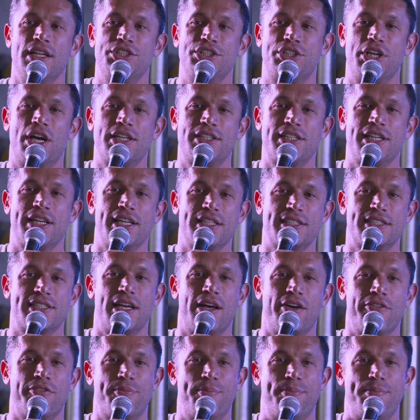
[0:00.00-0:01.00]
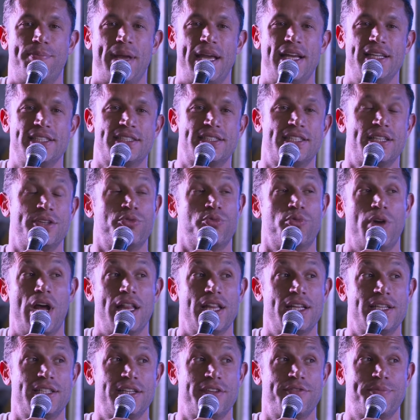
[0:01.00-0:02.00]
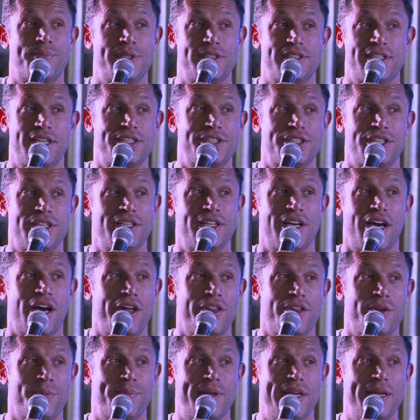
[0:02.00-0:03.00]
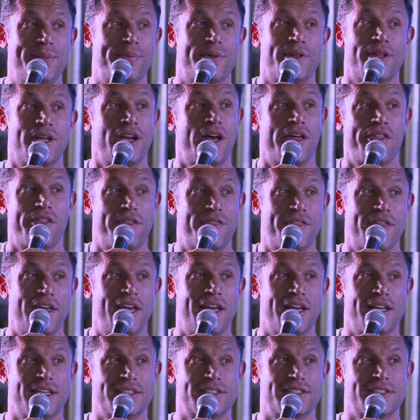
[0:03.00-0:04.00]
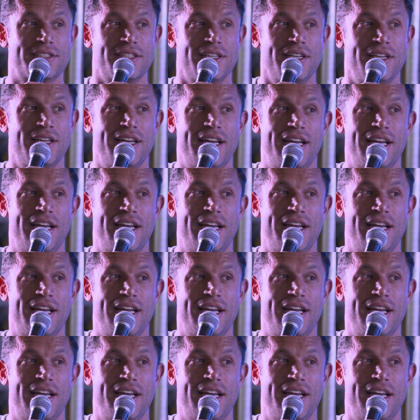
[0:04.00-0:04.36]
judging itself based in relative position to other people and other things.